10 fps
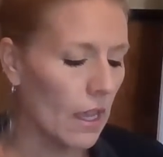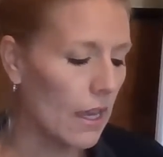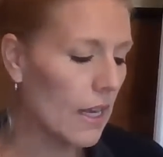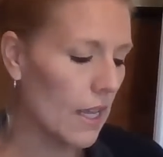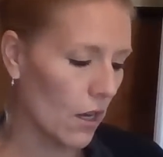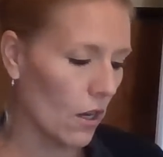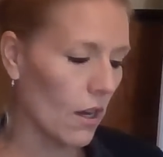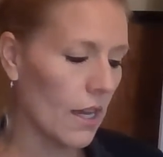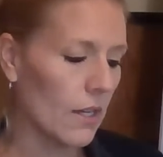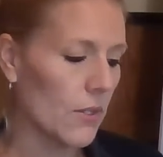In
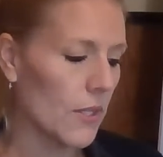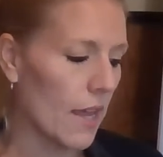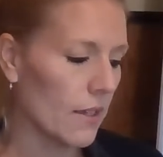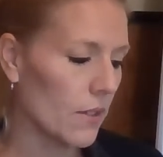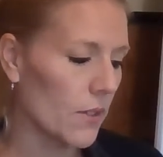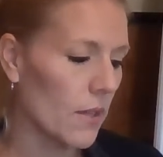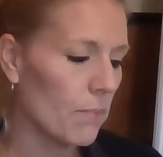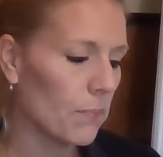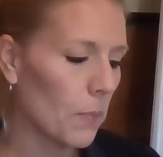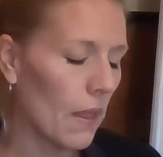here, it says
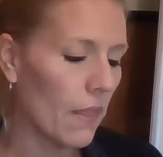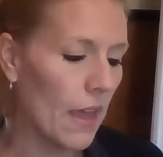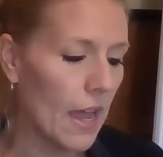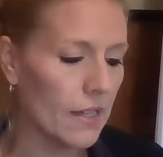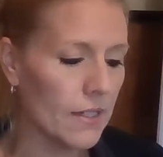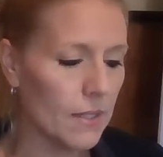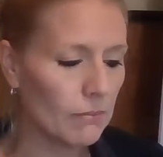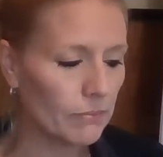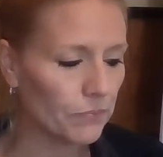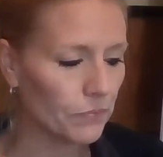that
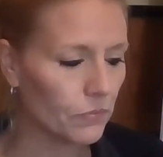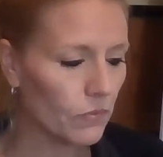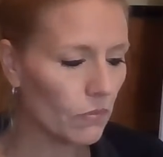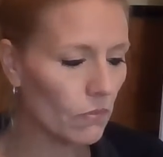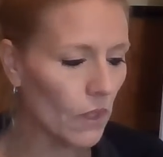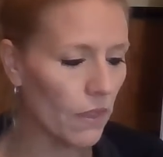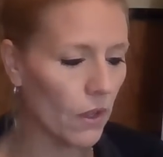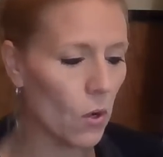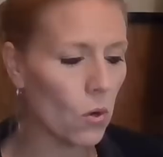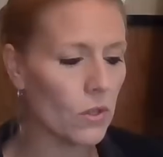the
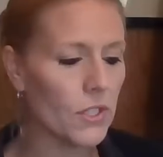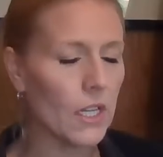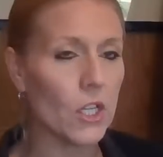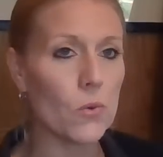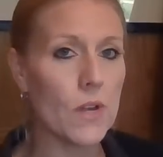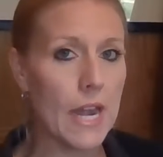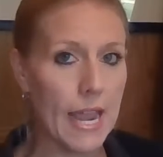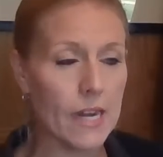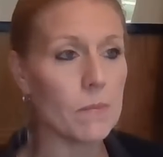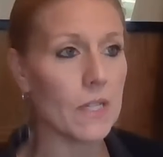court
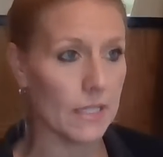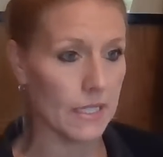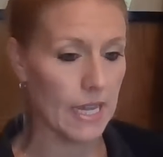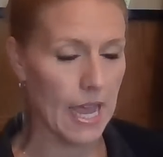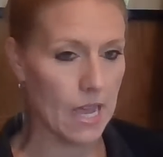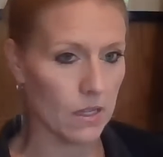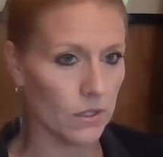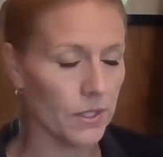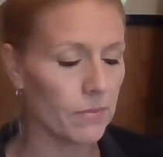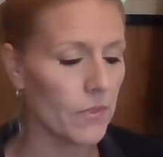unanimously
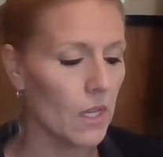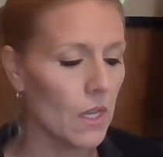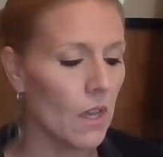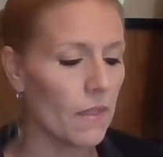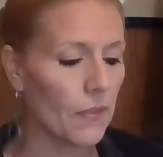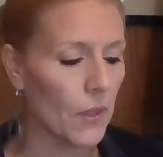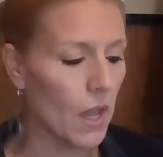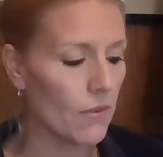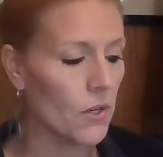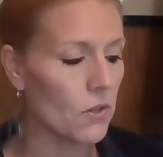held that the
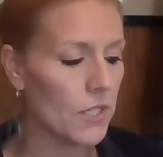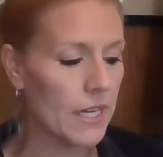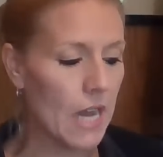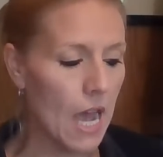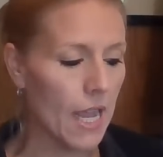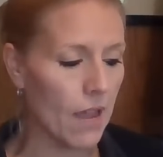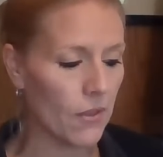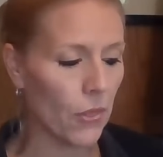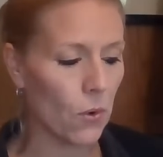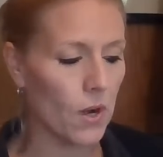governor did not have
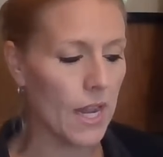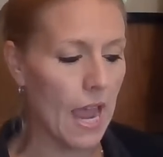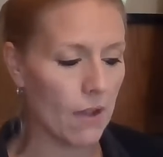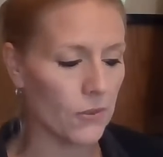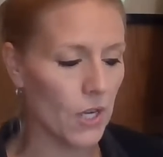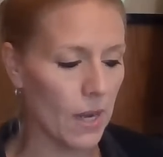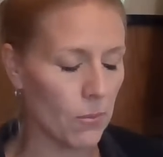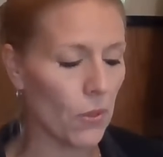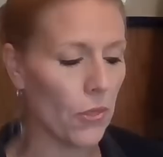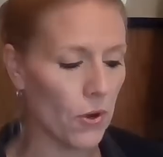authority after
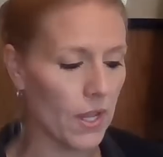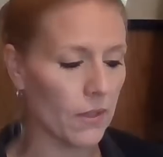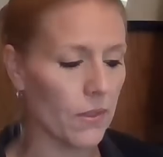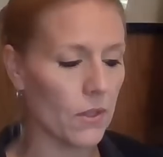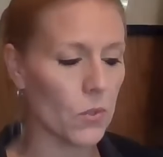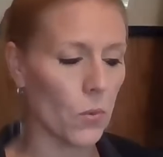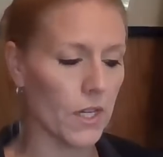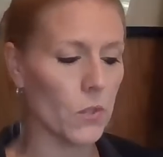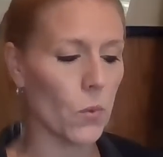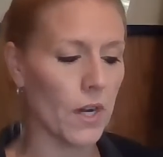April 30th,
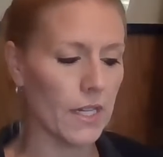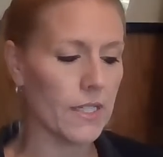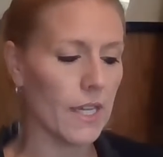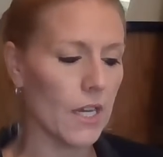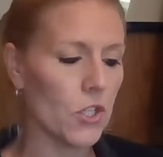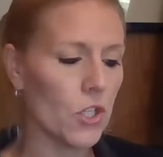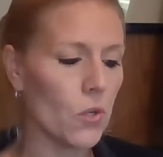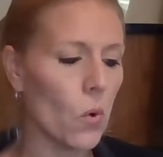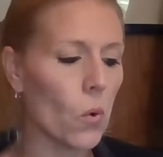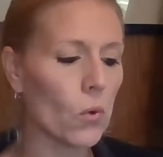2020 to
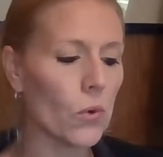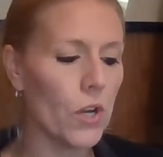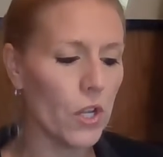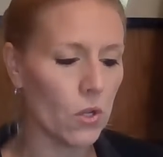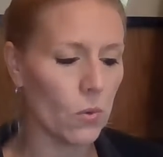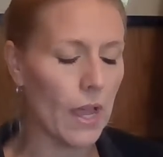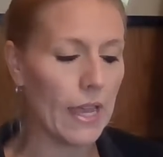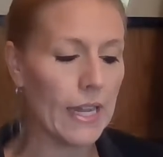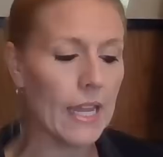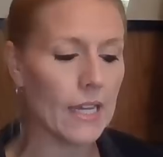issue or renew
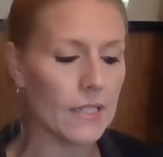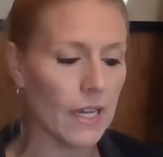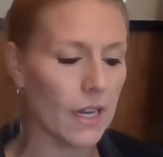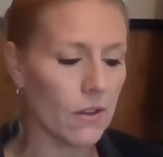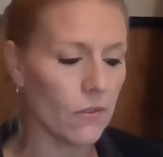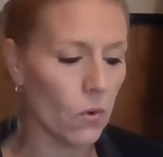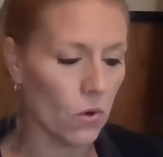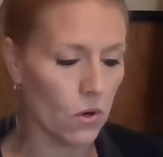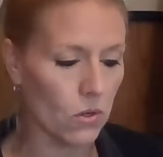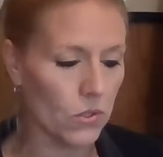any executive
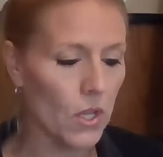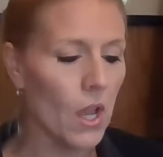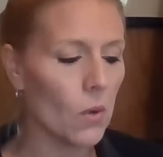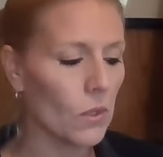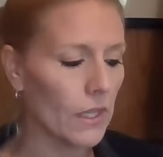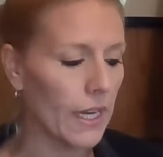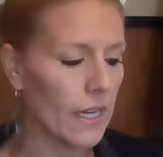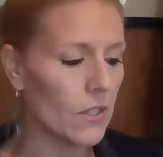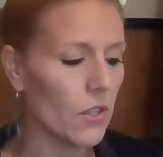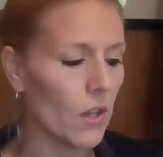orders
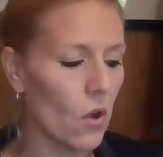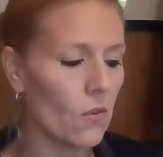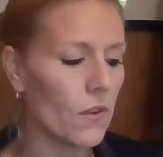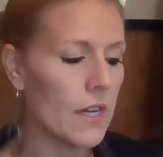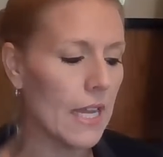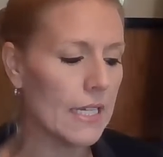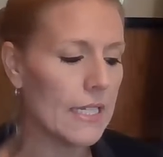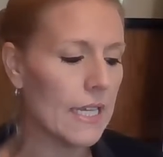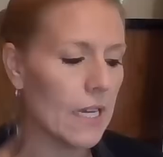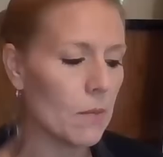related to the
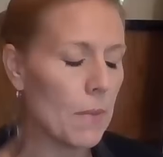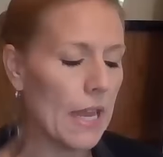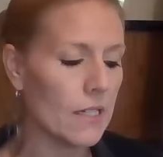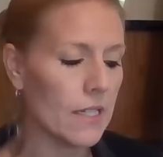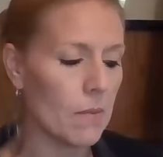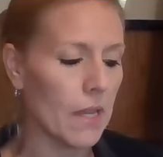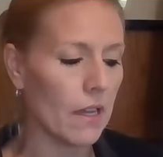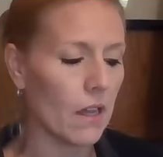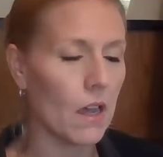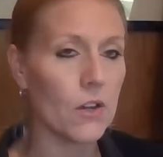COVID-19
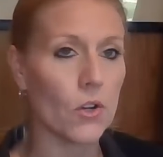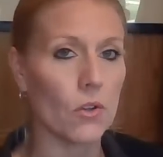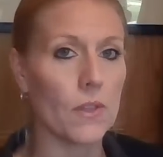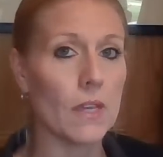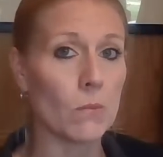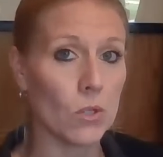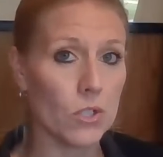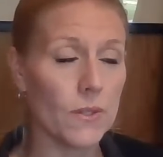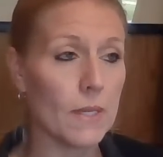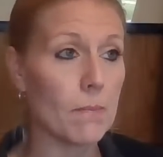pandemic under the
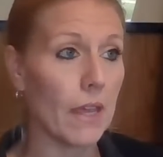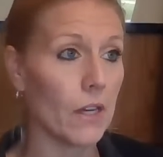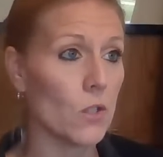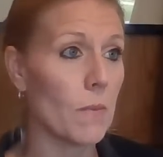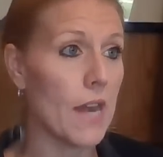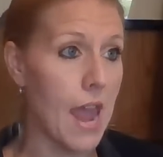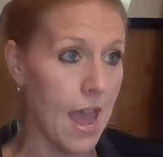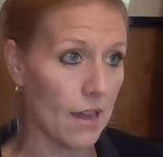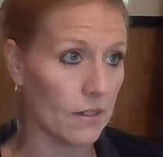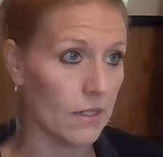Emergency Management
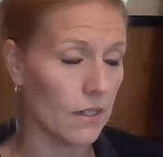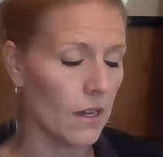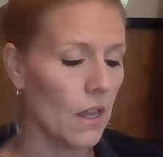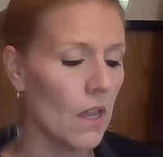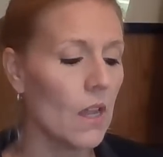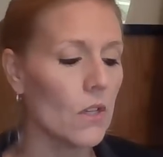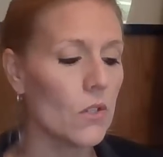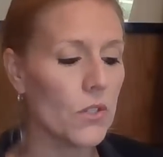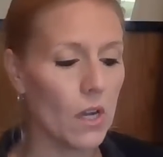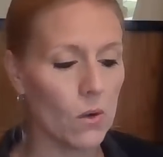Act.
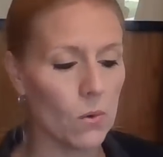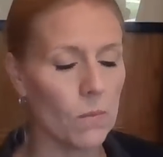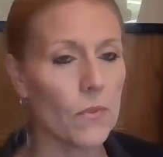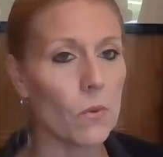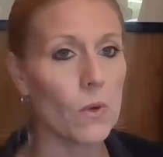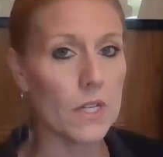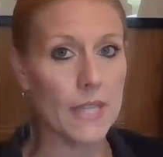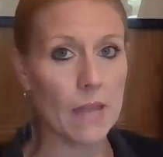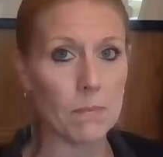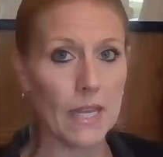So what does
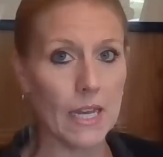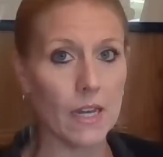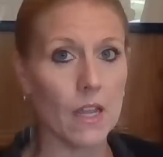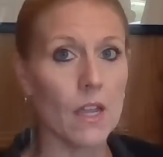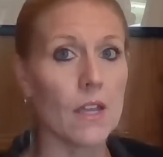that mean?